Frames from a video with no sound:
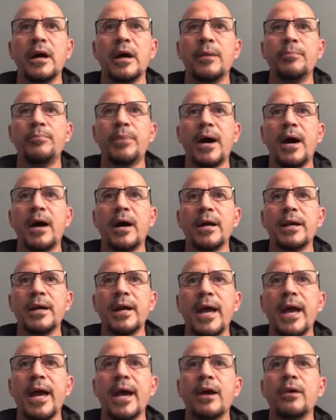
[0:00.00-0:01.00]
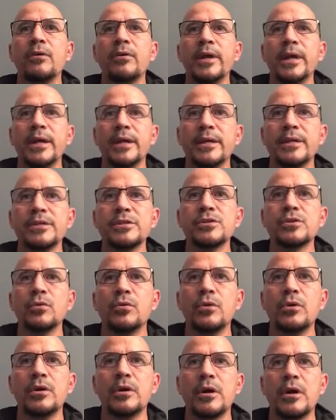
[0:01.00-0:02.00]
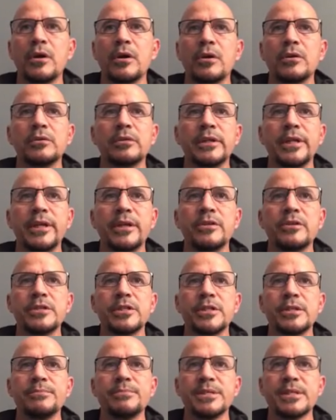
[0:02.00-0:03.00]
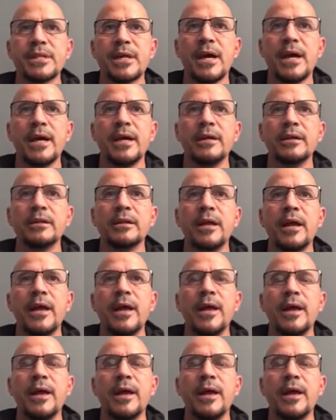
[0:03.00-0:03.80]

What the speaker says: upon how his or her leadership style